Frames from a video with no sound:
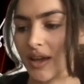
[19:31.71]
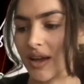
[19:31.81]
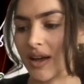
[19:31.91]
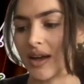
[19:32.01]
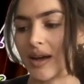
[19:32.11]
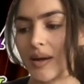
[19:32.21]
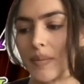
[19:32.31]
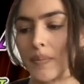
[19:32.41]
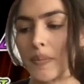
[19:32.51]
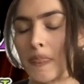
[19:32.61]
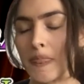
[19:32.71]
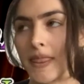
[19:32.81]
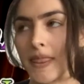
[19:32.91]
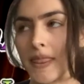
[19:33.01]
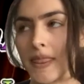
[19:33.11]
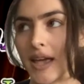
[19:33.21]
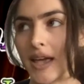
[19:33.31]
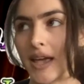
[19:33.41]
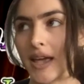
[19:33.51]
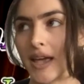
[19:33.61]
I loved
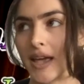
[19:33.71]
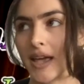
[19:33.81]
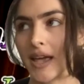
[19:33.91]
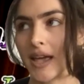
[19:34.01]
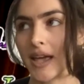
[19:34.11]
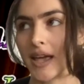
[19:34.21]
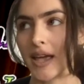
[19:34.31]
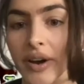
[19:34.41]
your message, right?